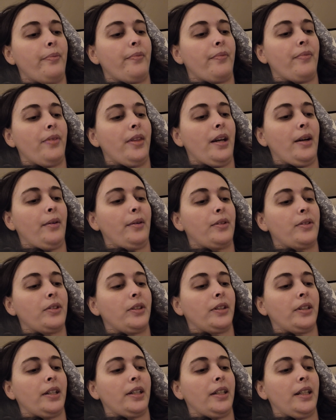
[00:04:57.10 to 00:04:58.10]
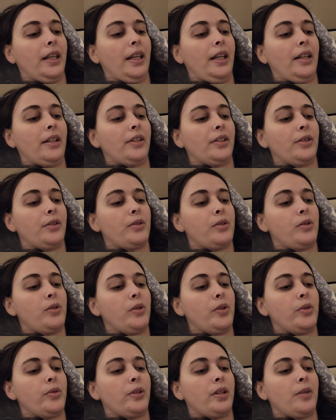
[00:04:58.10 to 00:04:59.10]
Now it's like I can't go
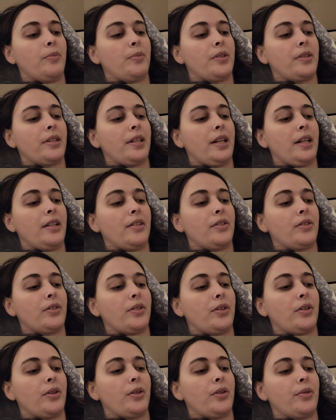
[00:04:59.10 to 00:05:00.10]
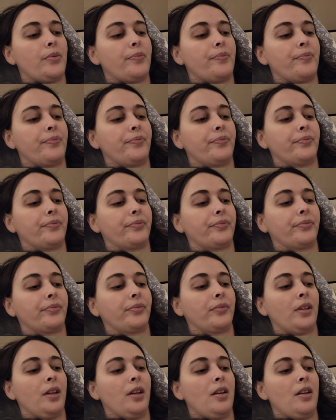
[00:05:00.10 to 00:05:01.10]
to it when I'm sad, so
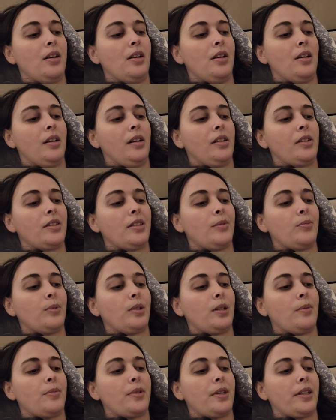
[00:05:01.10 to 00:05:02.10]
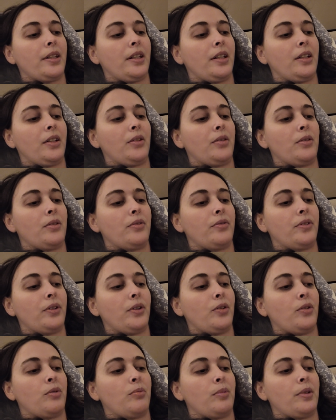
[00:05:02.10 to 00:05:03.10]
Sometimes I can go to the
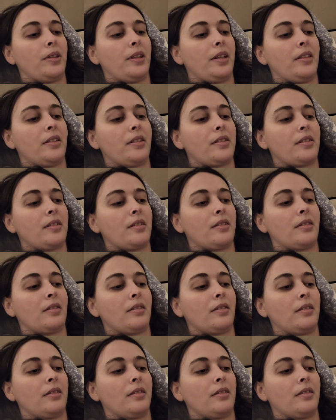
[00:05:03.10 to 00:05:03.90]
phone, but that doesn't